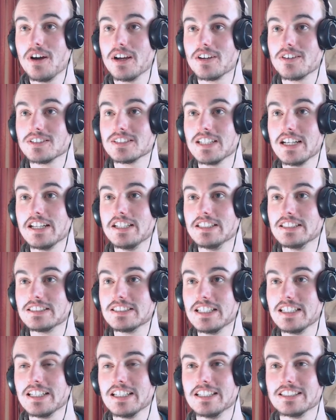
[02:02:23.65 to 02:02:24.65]
And Christine
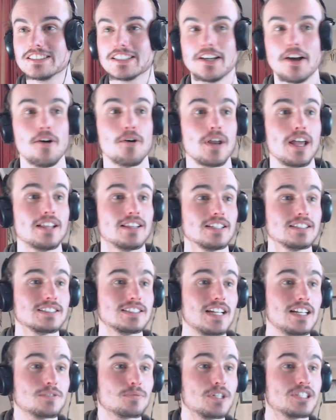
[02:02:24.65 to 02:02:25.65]
said it's cold. At this
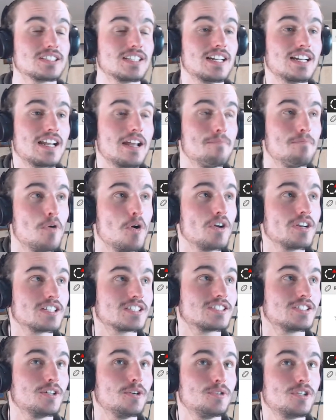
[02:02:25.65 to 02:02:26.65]
stage, we're sitting at
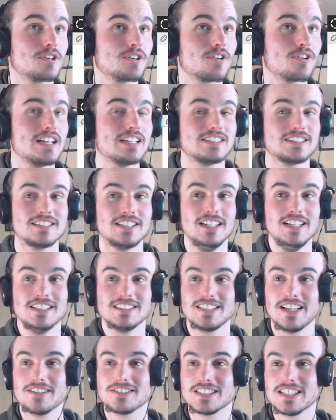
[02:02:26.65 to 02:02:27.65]
-2 degrees
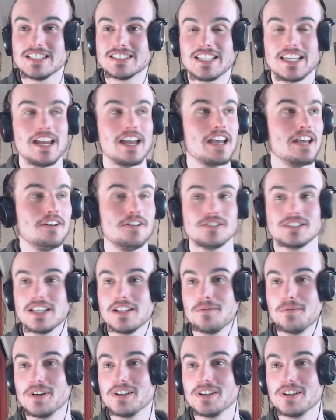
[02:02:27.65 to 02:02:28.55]
Celsius here in New Zealand.